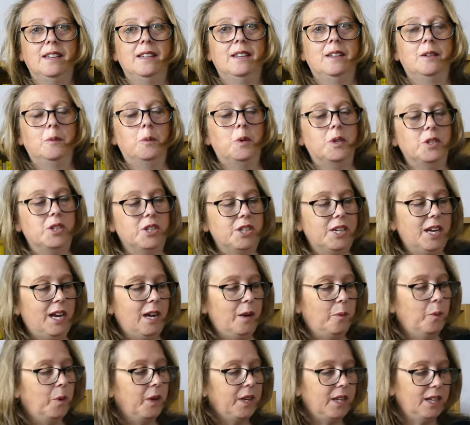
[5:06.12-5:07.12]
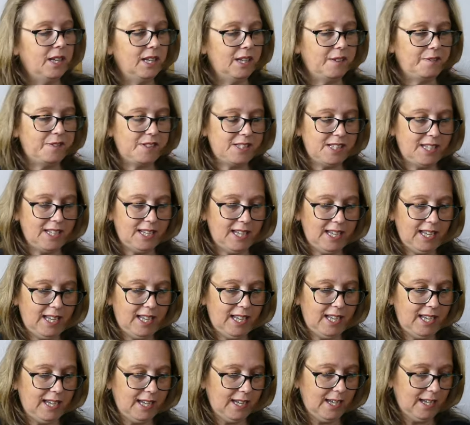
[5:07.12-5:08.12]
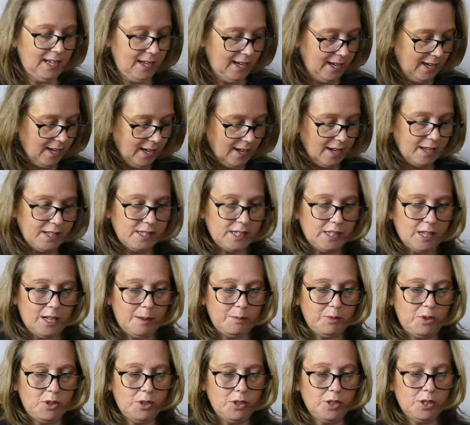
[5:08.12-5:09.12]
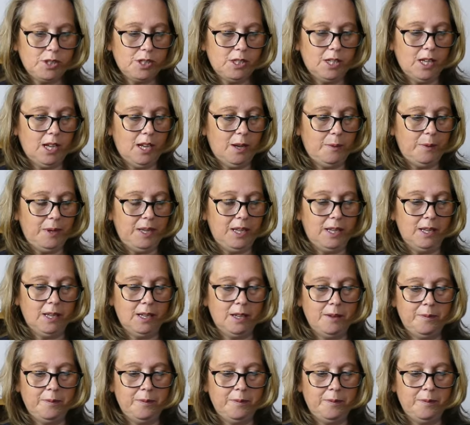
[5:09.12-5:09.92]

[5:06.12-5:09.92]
watch out what you're lifting here. So I'm just going